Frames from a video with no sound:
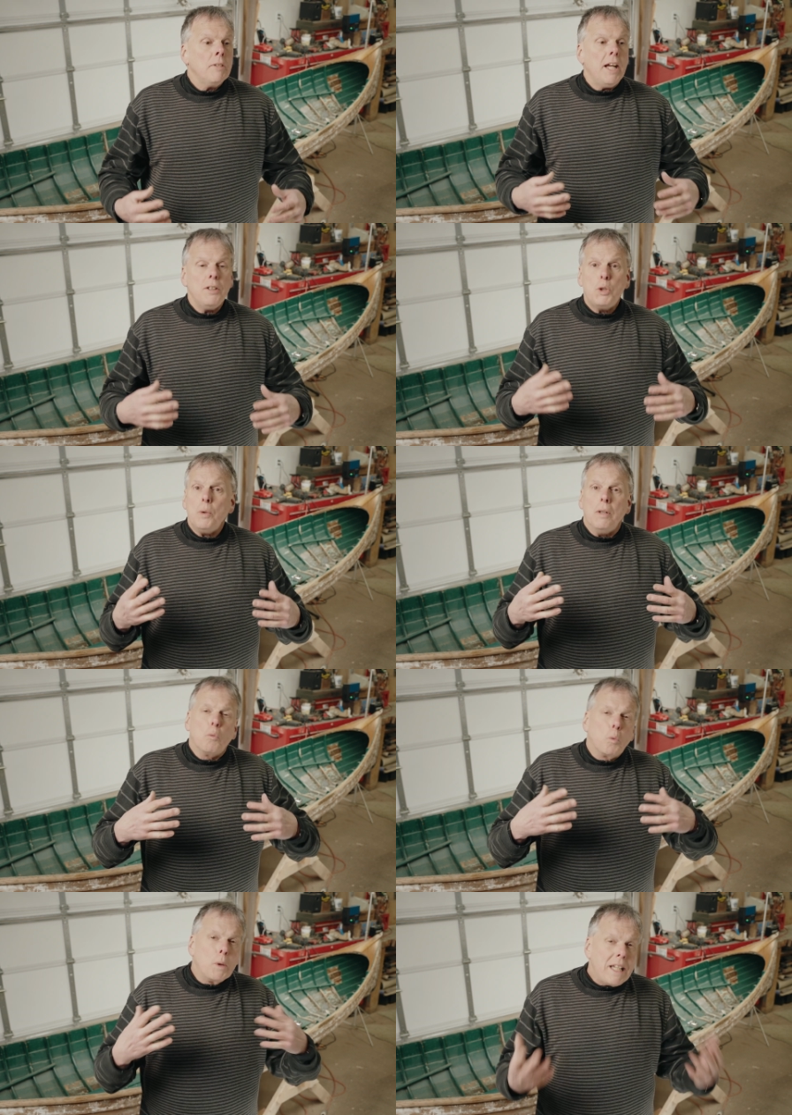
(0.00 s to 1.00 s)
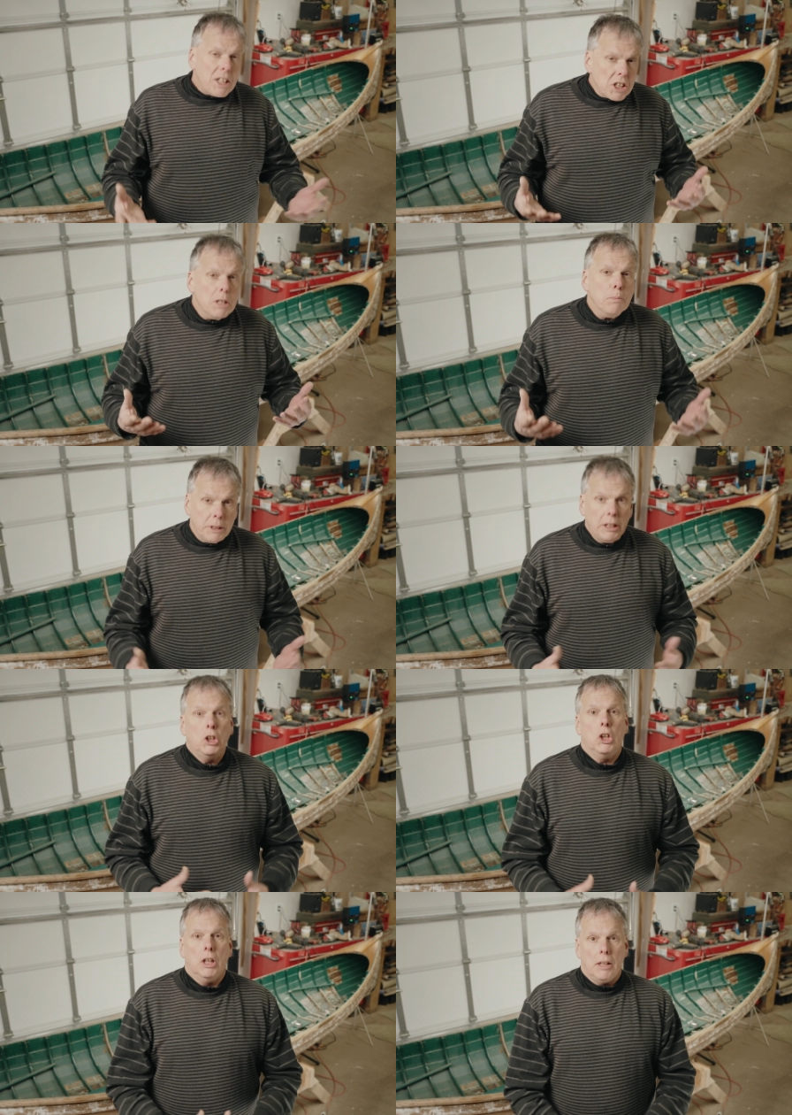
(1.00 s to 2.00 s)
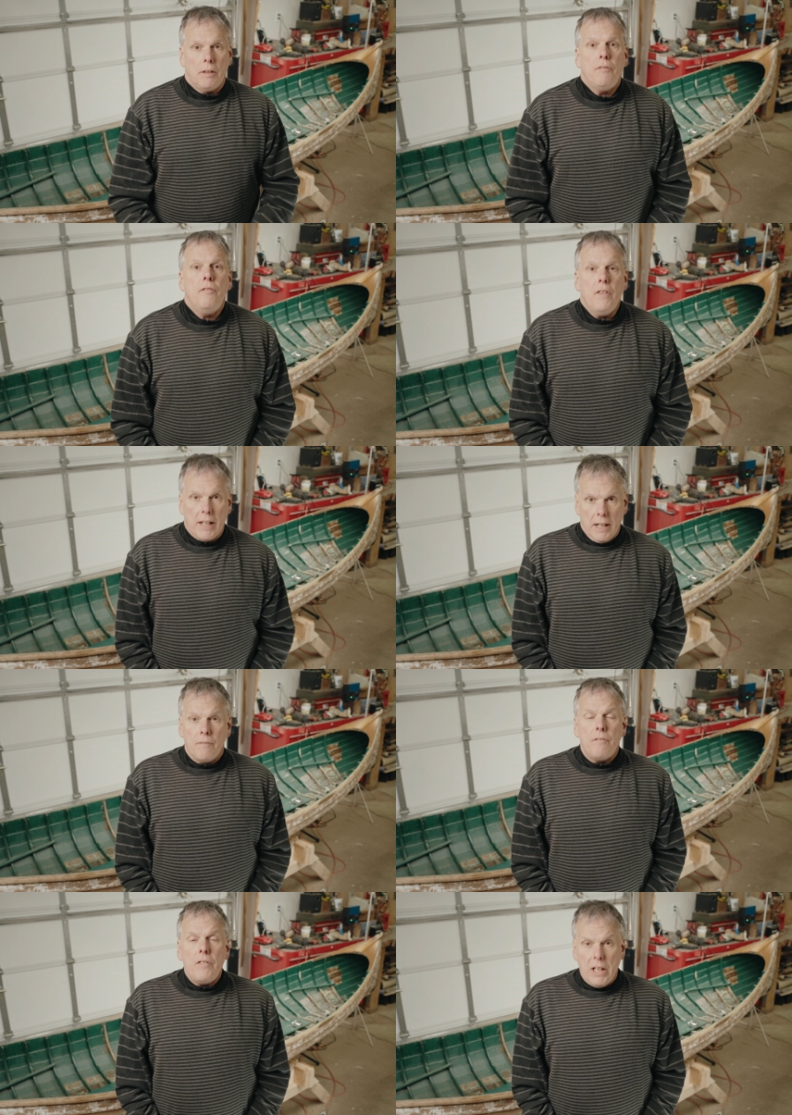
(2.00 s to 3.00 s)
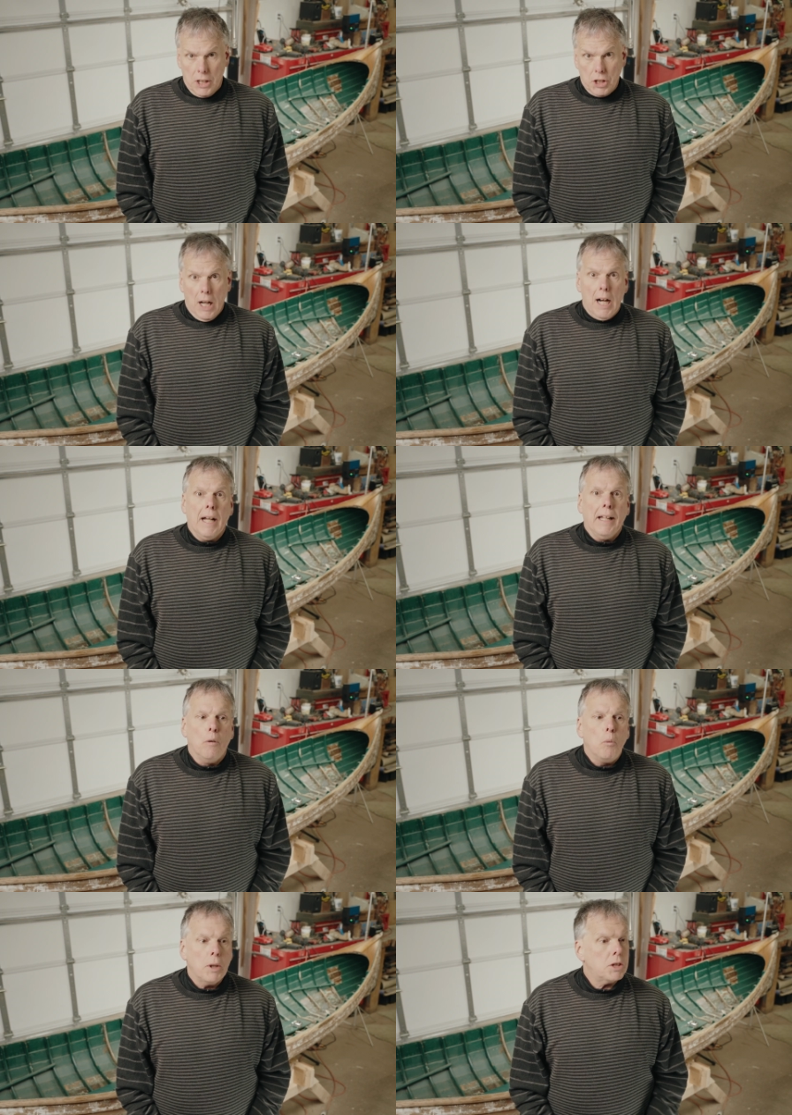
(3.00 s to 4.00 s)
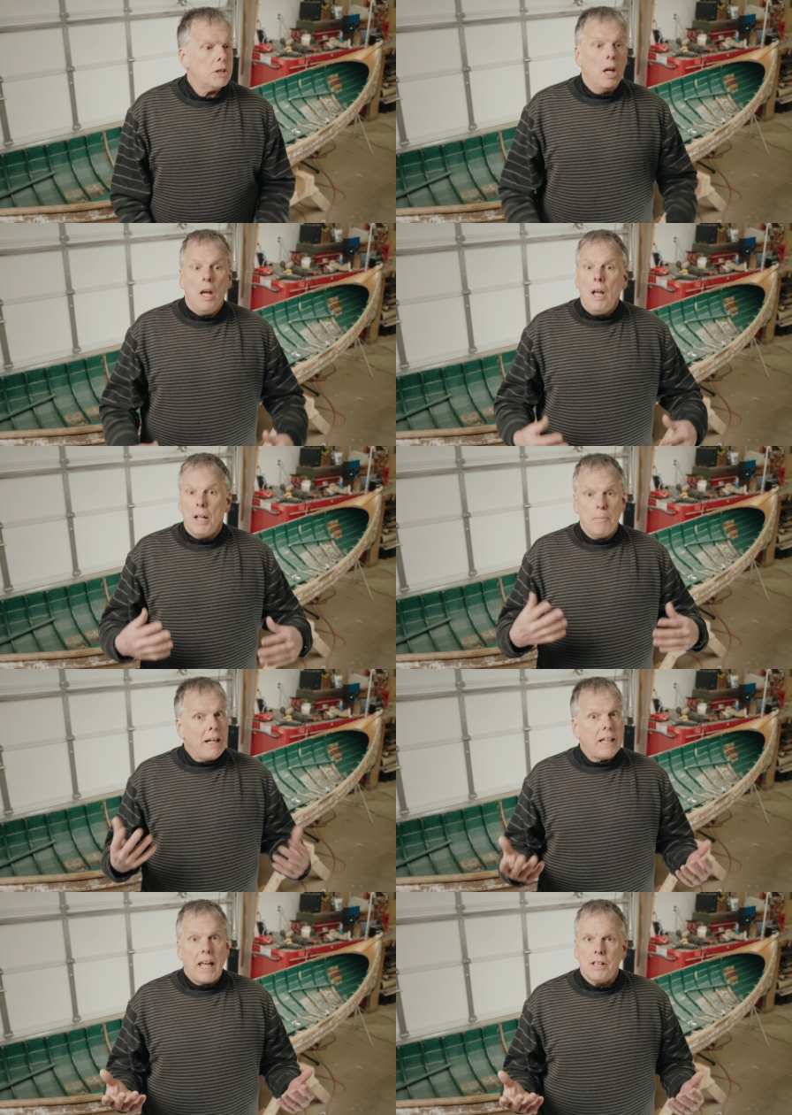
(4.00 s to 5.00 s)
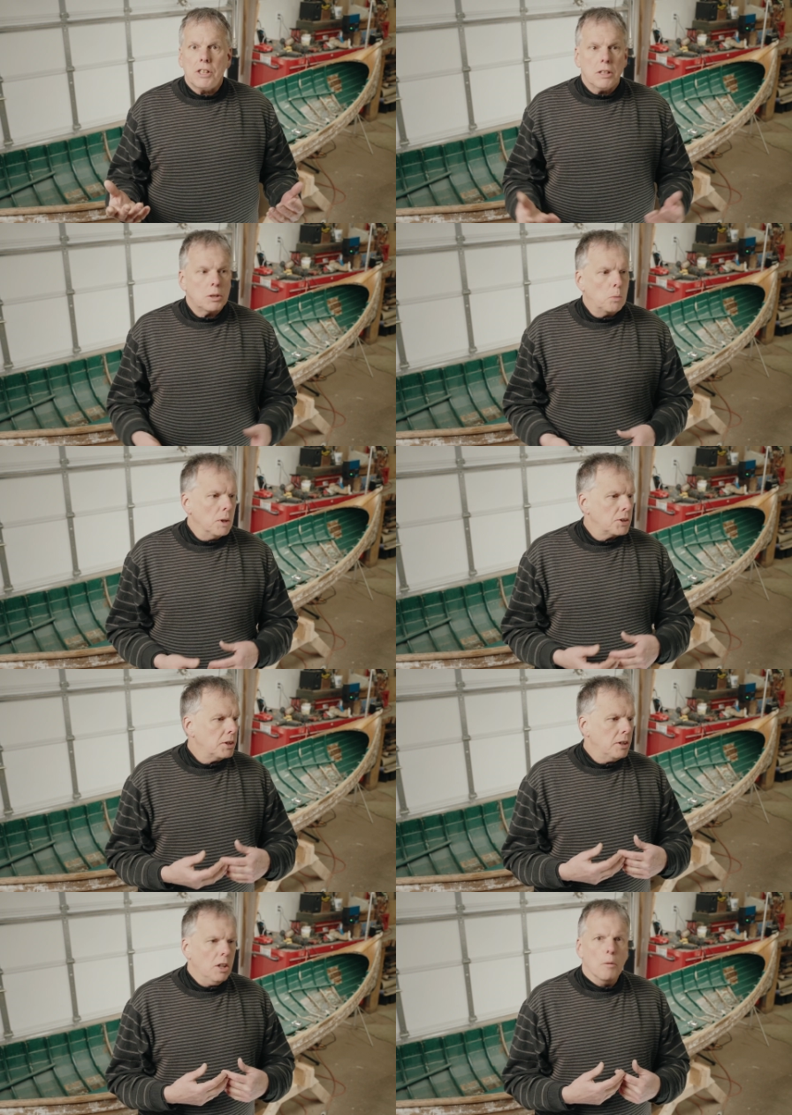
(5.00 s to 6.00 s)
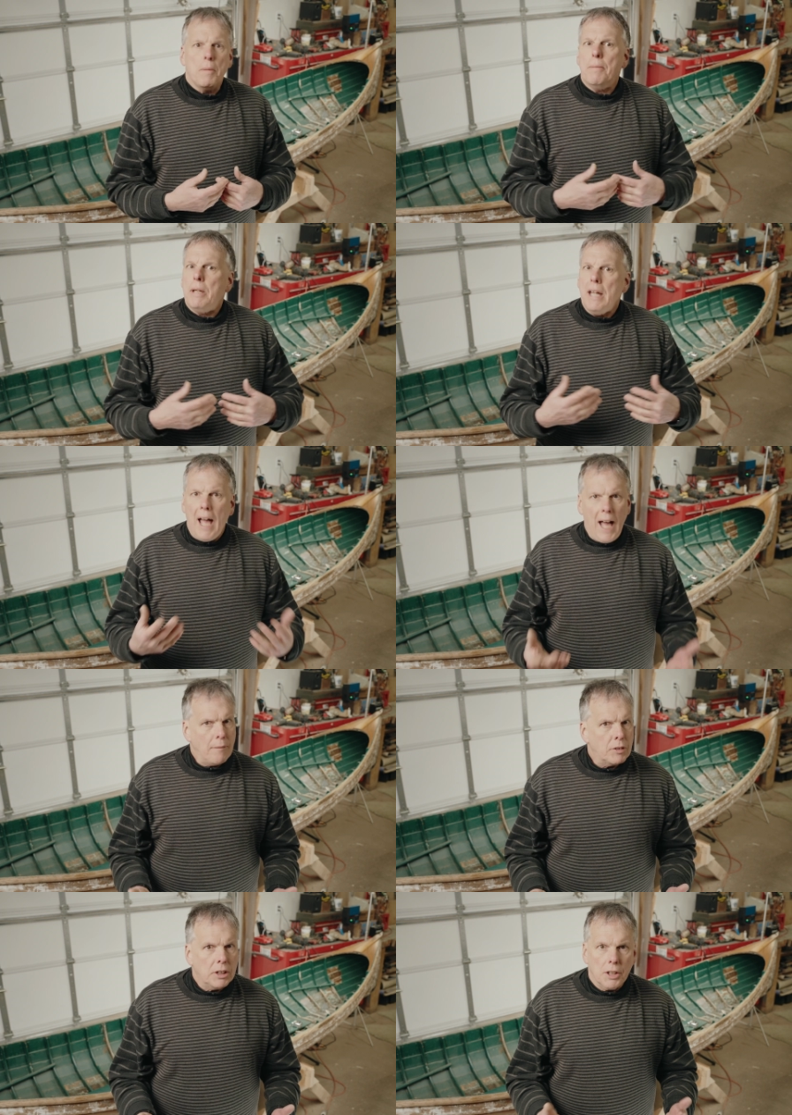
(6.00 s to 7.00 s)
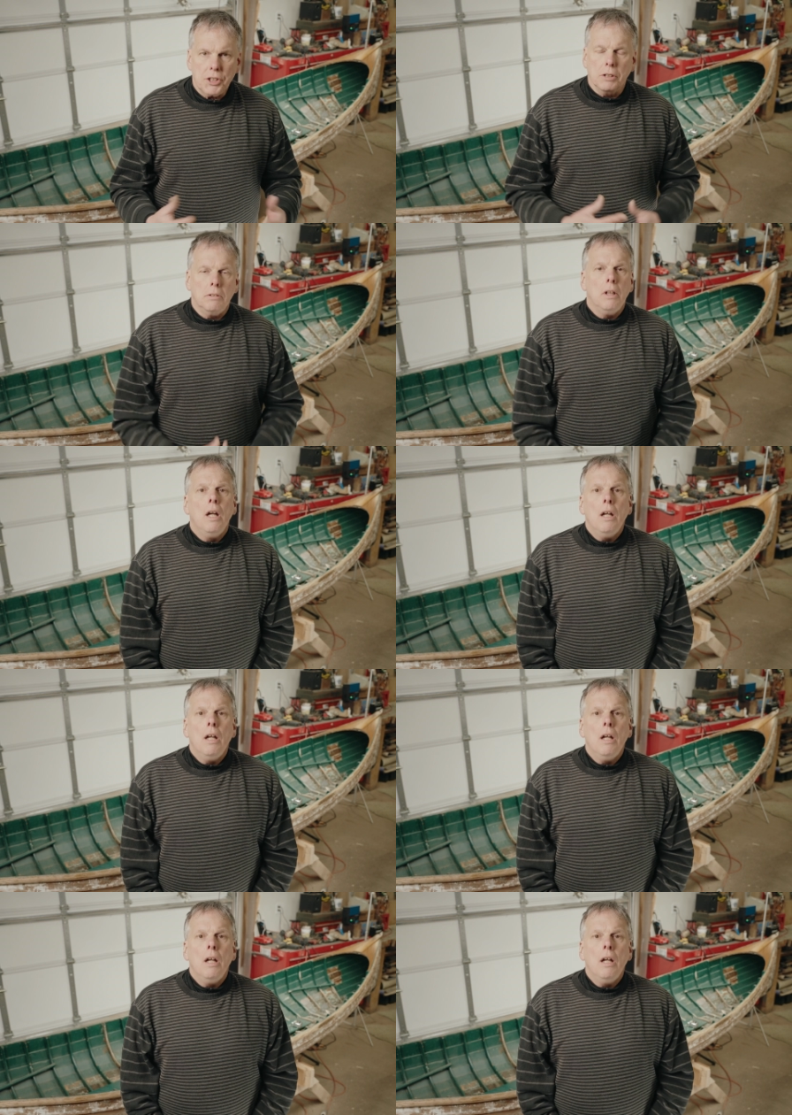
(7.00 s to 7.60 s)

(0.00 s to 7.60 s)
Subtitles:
and do a reasonably good fit and finish on it, which in many cases was, maybe a half a dozen